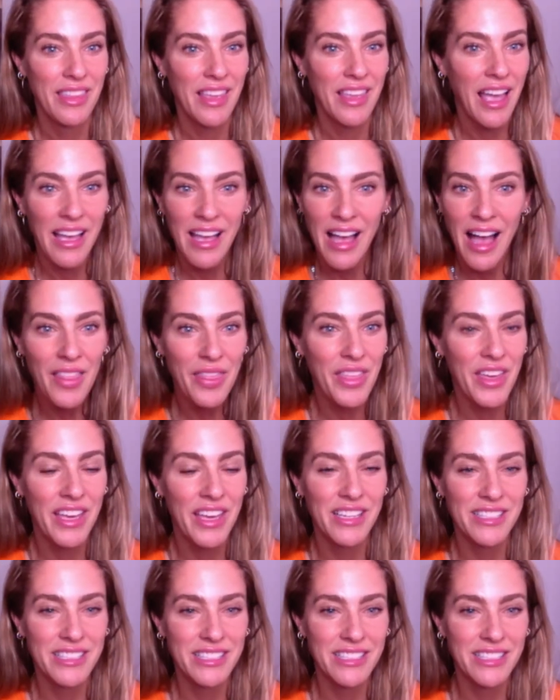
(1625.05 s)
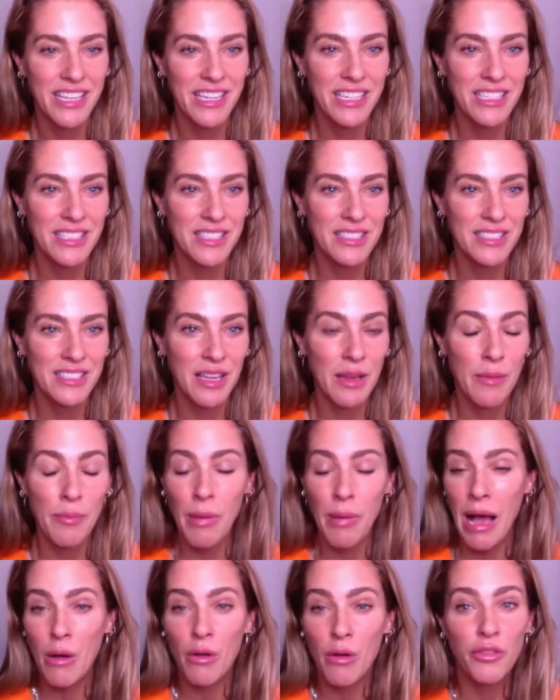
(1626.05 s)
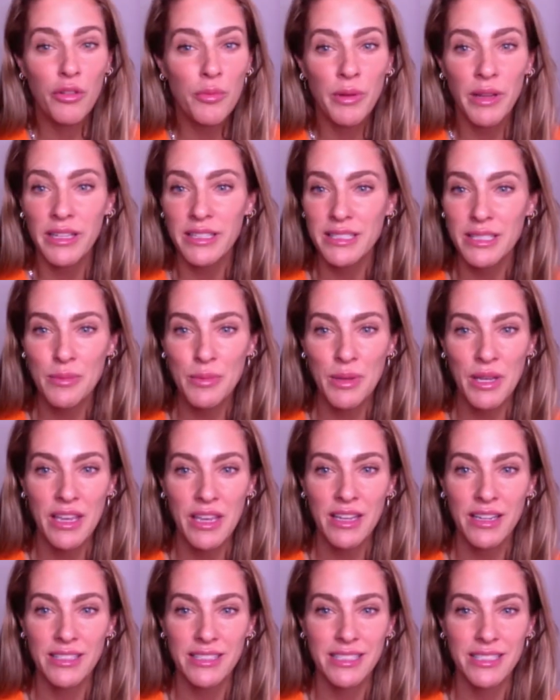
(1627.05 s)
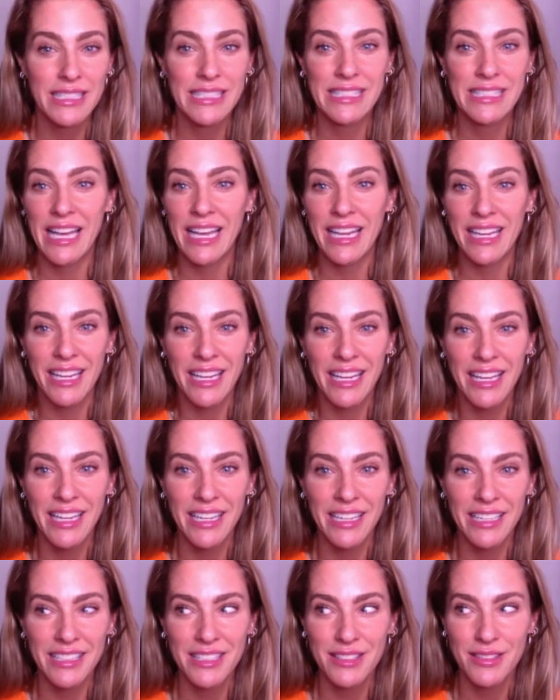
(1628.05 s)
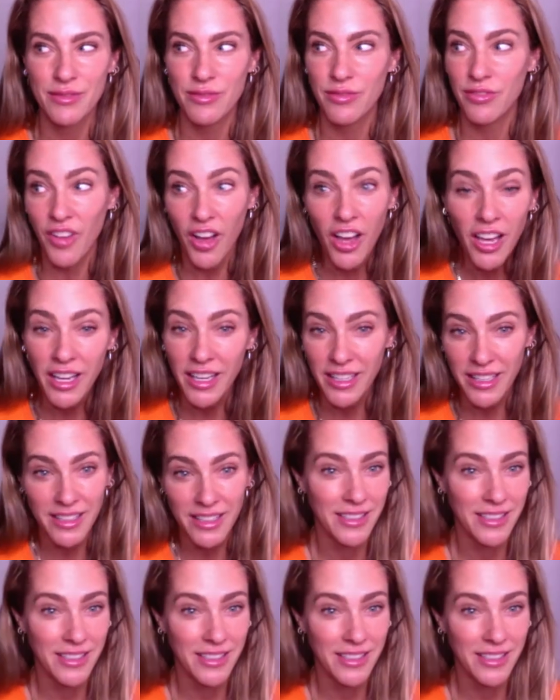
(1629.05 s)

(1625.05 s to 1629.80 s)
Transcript: I got this. And it's a powerful place to be, and it's exciting, and it's fun.